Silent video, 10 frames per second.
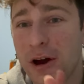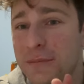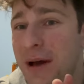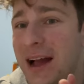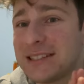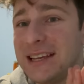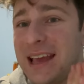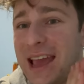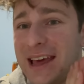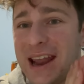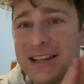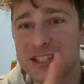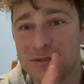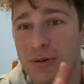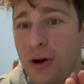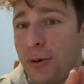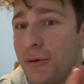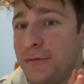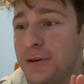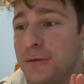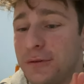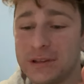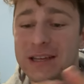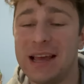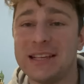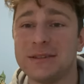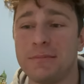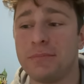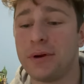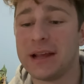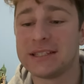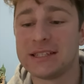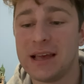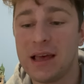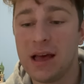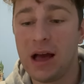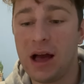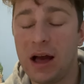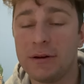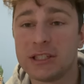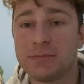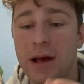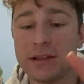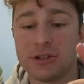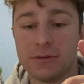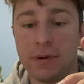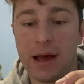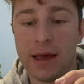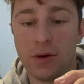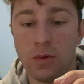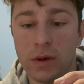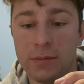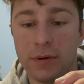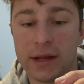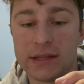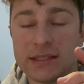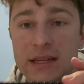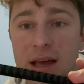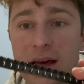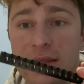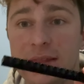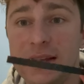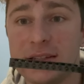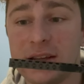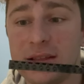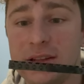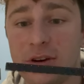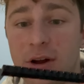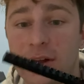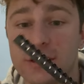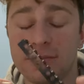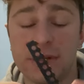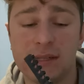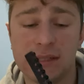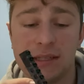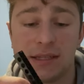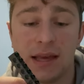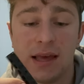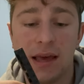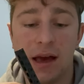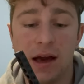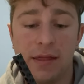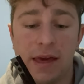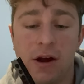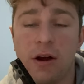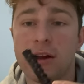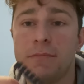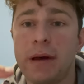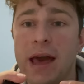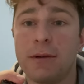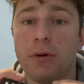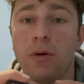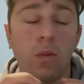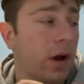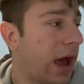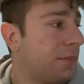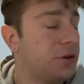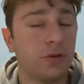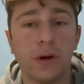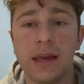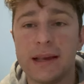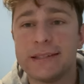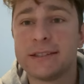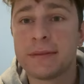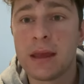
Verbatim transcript: unboxing and a small review for today's bricks uh, sponsored by WeBricks. Uh, these, these are awesome pieces. Uh, they are compatible. What I'm doing is